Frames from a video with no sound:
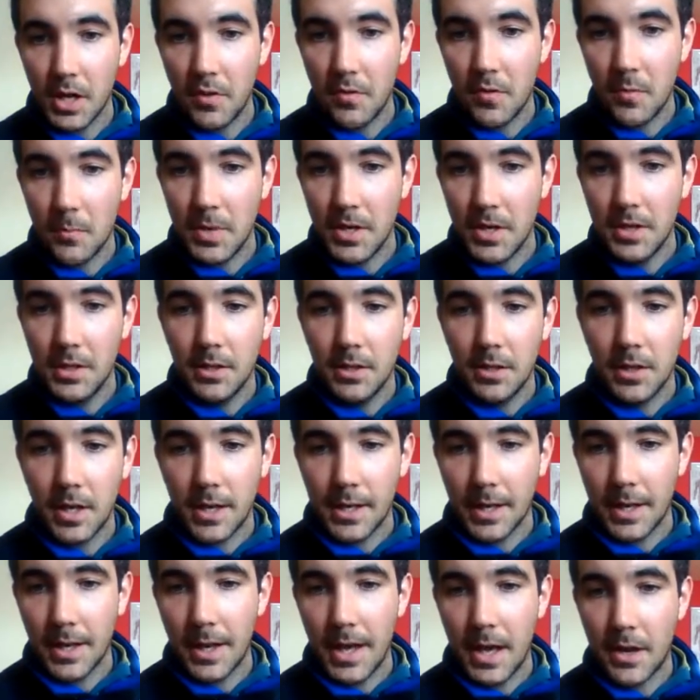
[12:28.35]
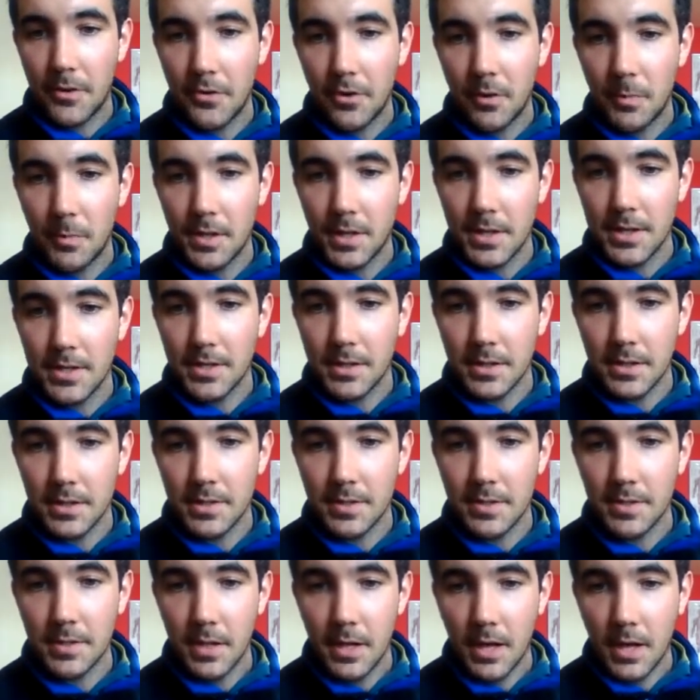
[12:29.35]
We have a medial and a lateral
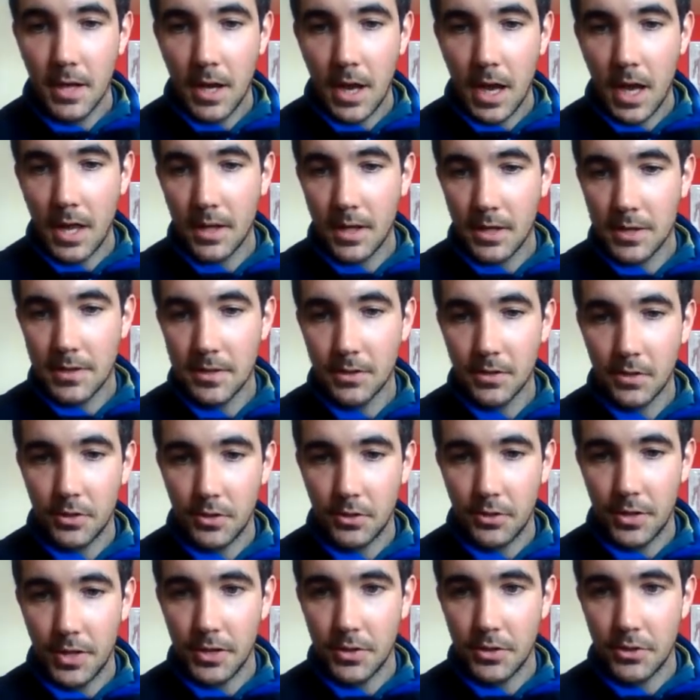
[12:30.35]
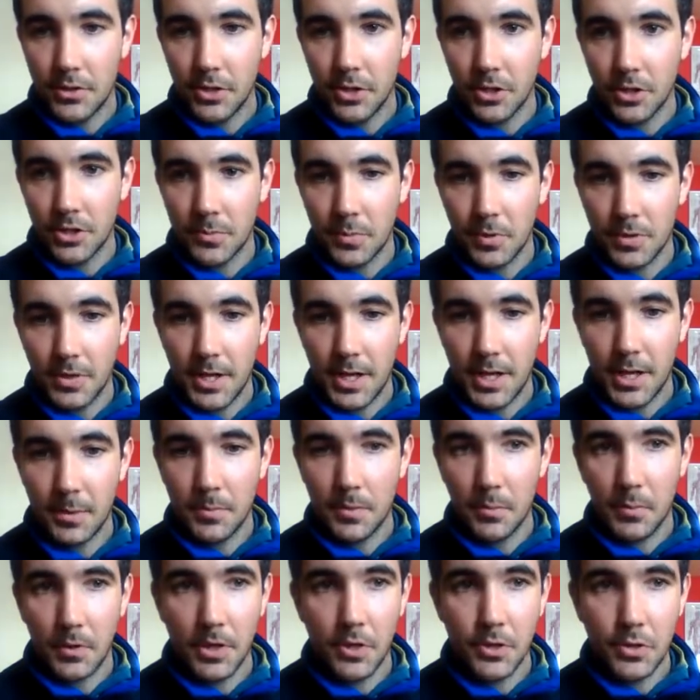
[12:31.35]
meniscus, and that's another interchangeable
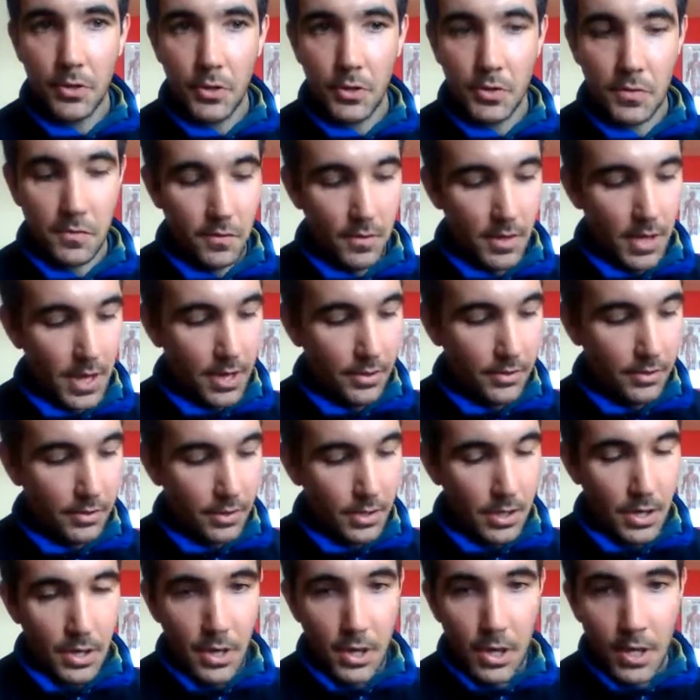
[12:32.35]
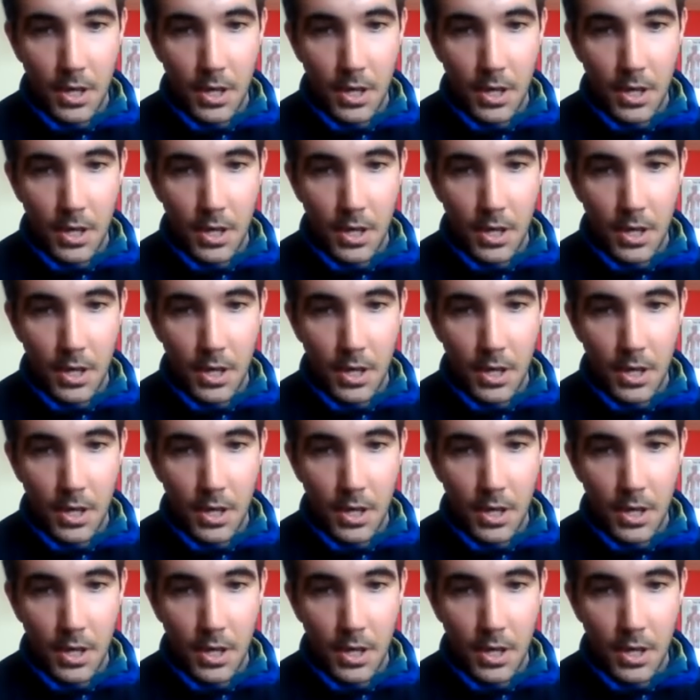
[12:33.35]
name we can use for that.